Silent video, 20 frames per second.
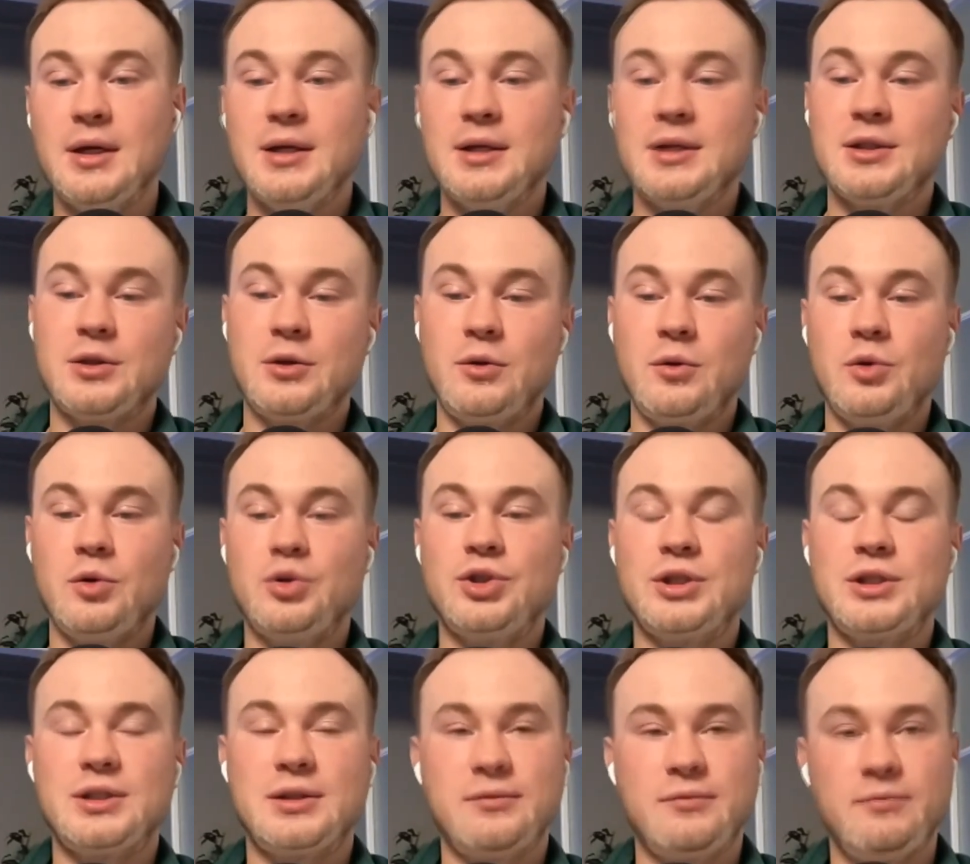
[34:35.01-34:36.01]
So you
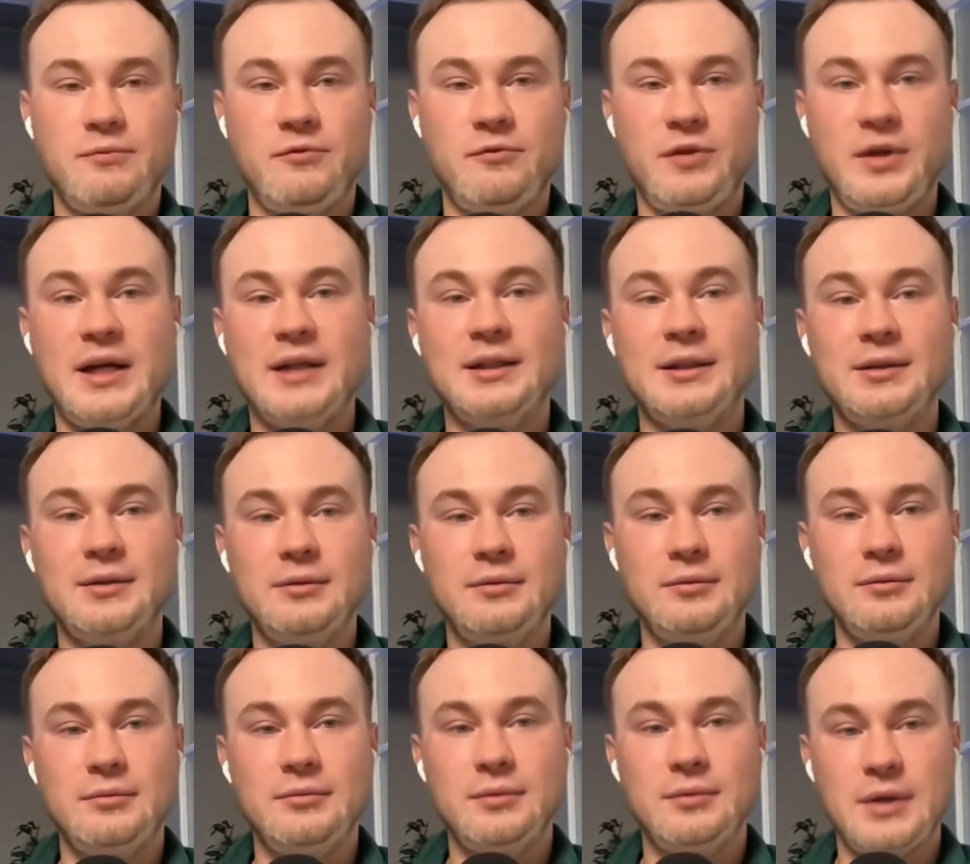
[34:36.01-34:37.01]
just flatten
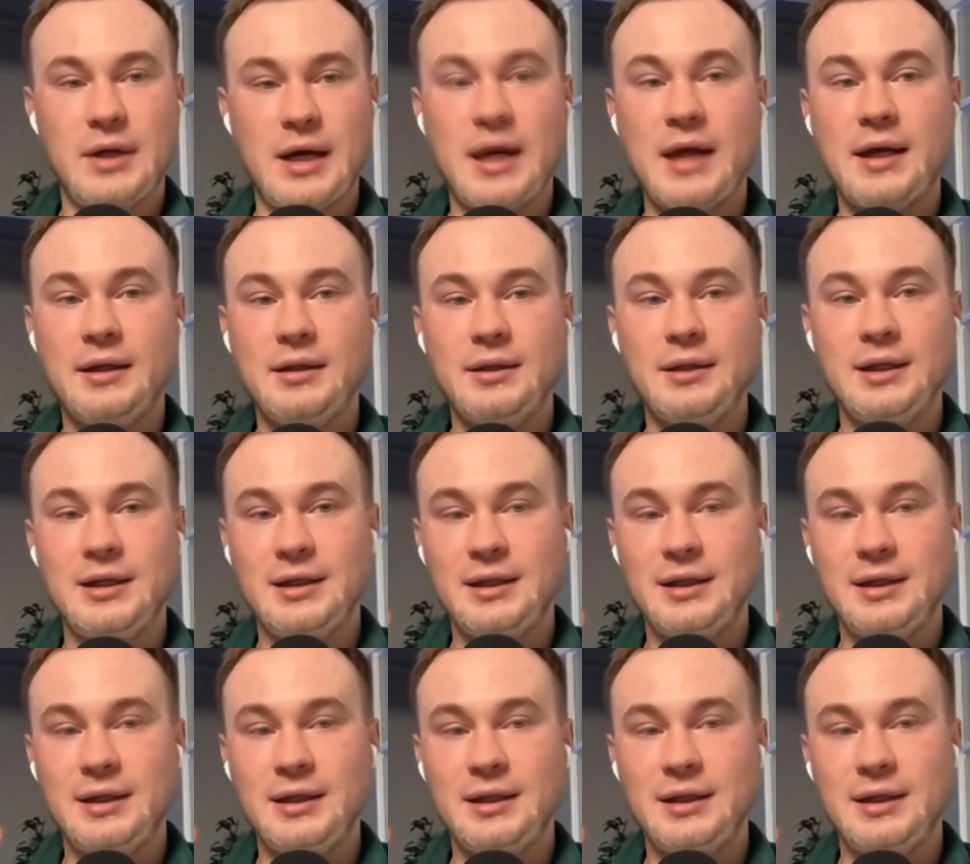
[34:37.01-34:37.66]
icon,